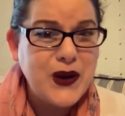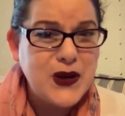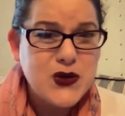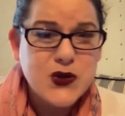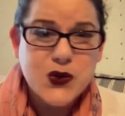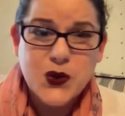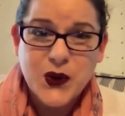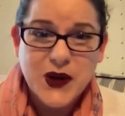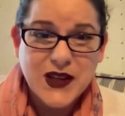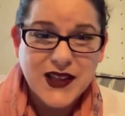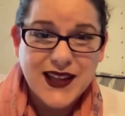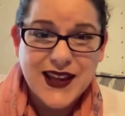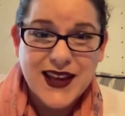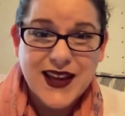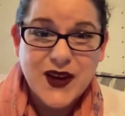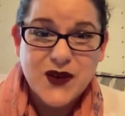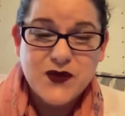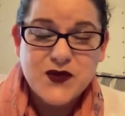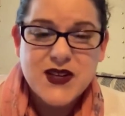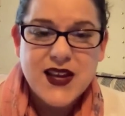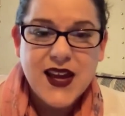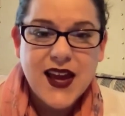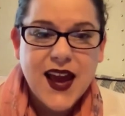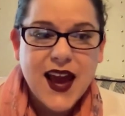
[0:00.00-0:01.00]

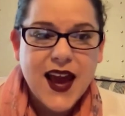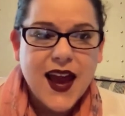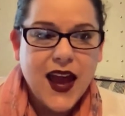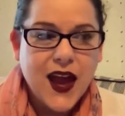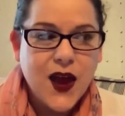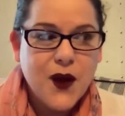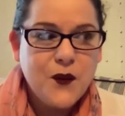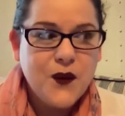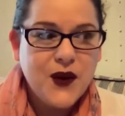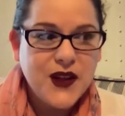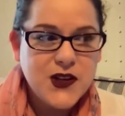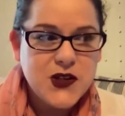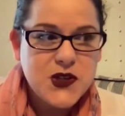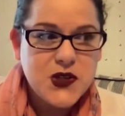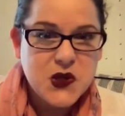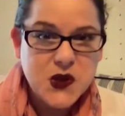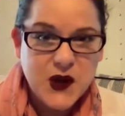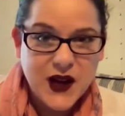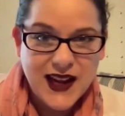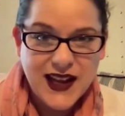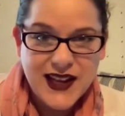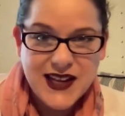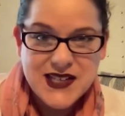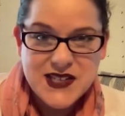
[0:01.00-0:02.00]
short-lived. It went
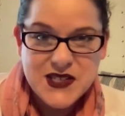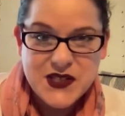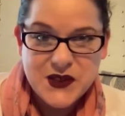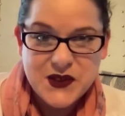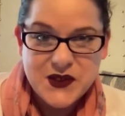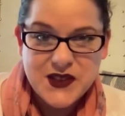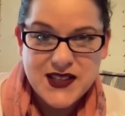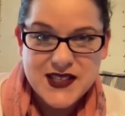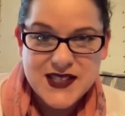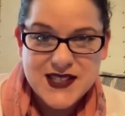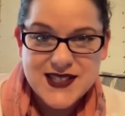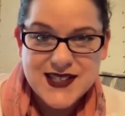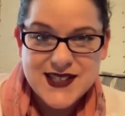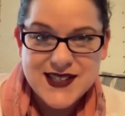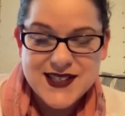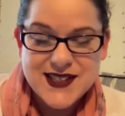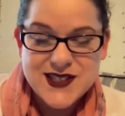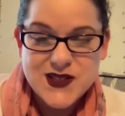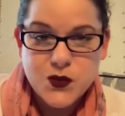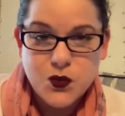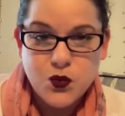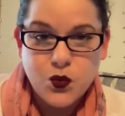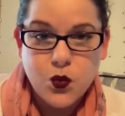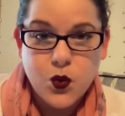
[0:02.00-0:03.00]
straight into
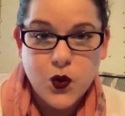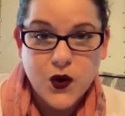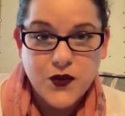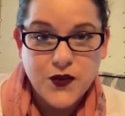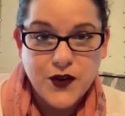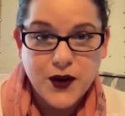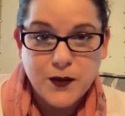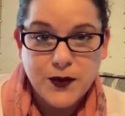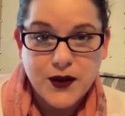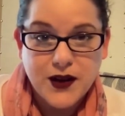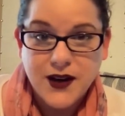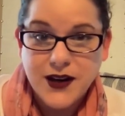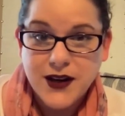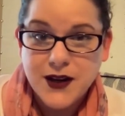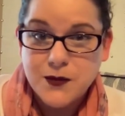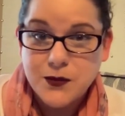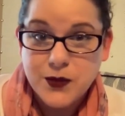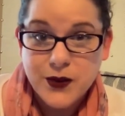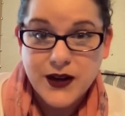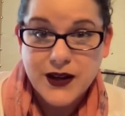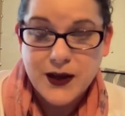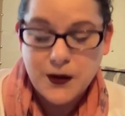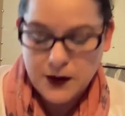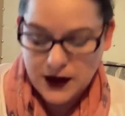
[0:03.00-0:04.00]
this warfare period
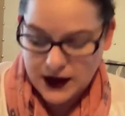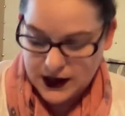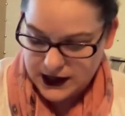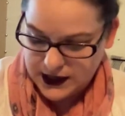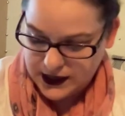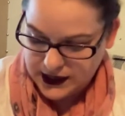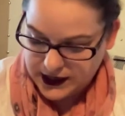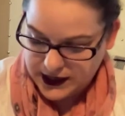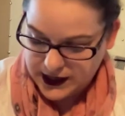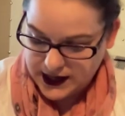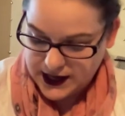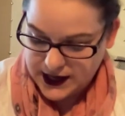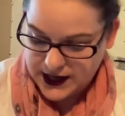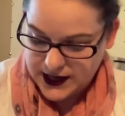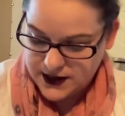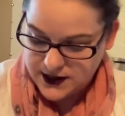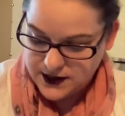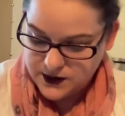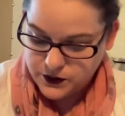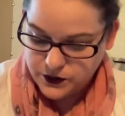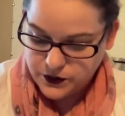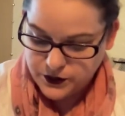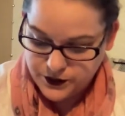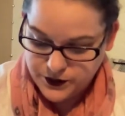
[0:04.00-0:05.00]
pretty immediately,
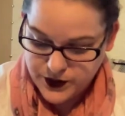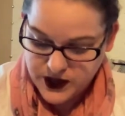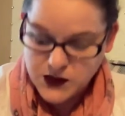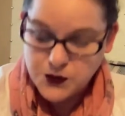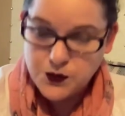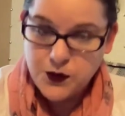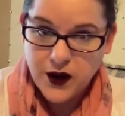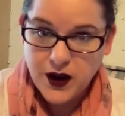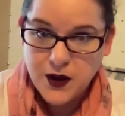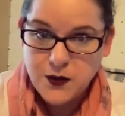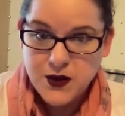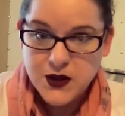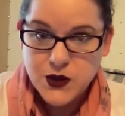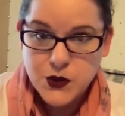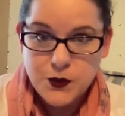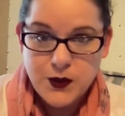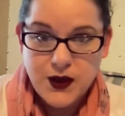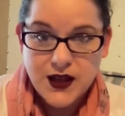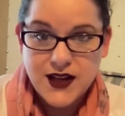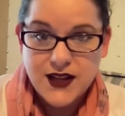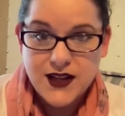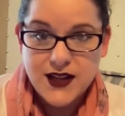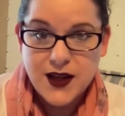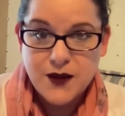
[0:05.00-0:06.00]
and has pretty much
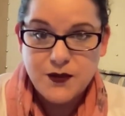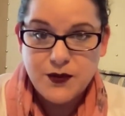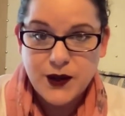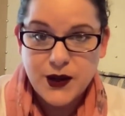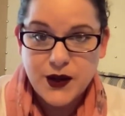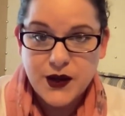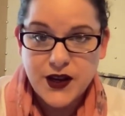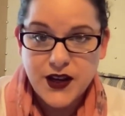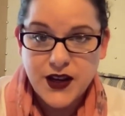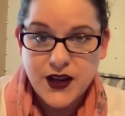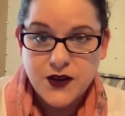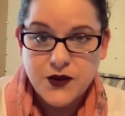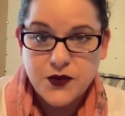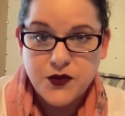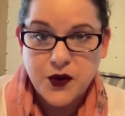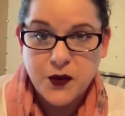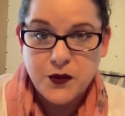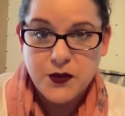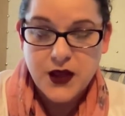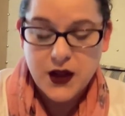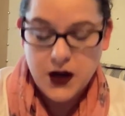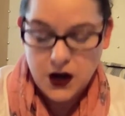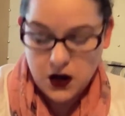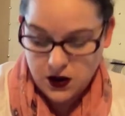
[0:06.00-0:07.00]
been in that period
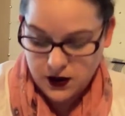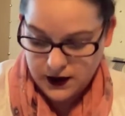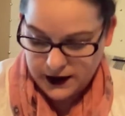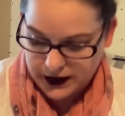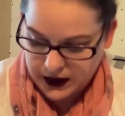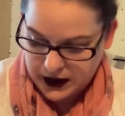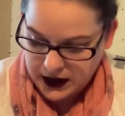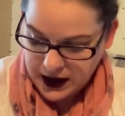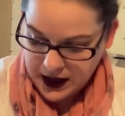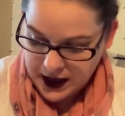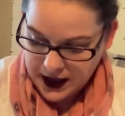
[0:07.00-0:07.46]
from then on.